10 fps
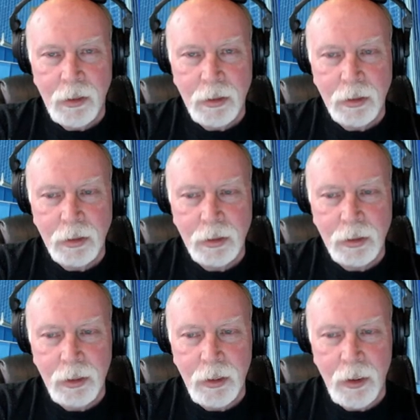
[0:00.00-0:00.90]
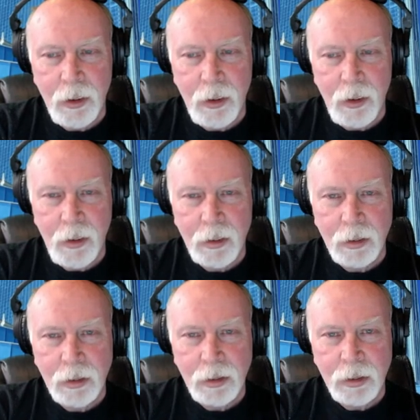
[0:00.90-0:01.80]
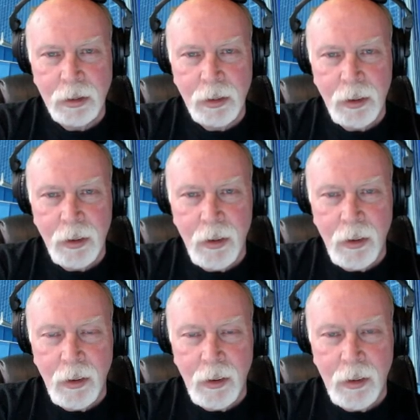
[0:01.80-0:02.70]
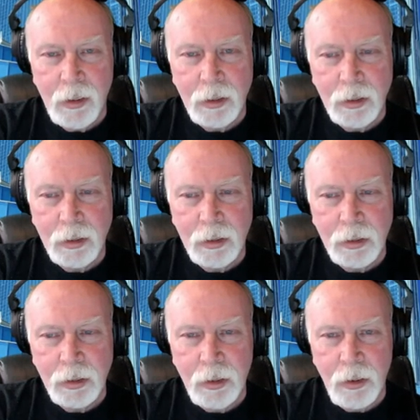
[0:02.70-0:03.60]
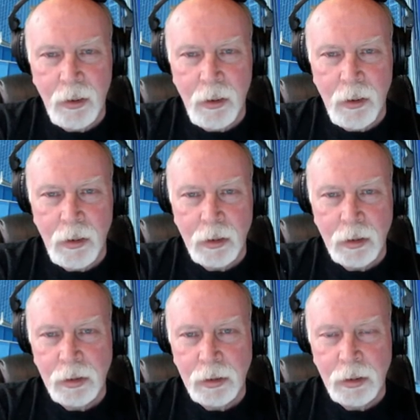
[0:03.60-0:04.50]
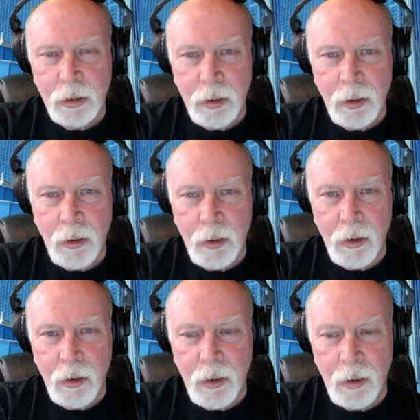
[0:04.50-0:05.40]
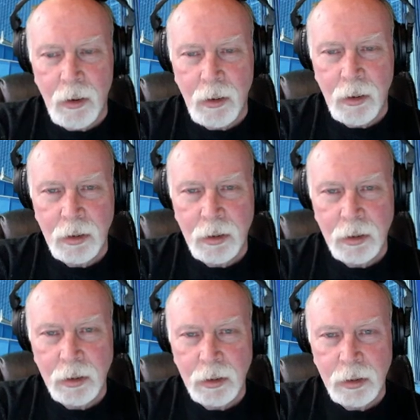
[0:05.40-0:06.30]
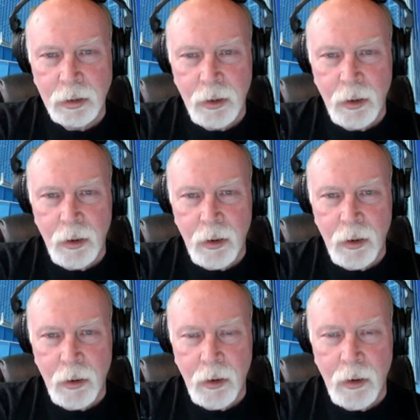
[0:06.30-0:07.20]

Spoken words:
(not speaking)